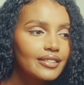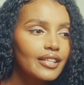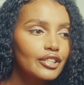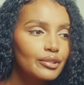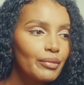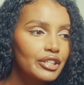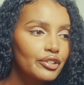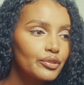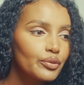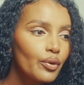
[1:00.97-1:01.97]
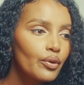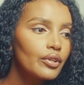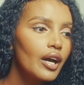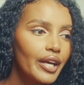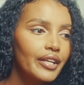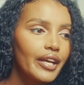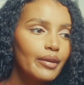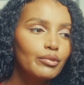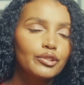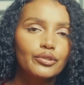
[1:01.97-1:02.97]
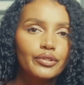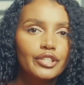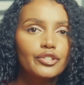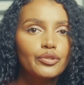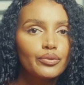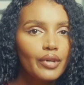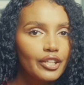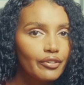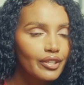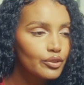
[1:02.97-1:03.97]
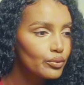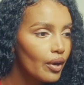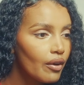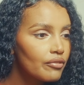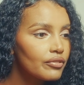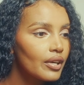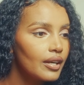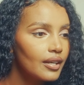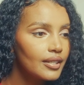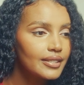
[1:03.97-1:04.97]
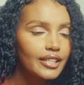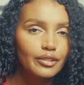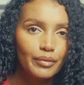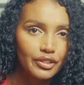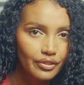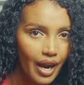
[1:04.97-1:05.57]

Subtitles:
centimeter tall and able to reach 212 centimeter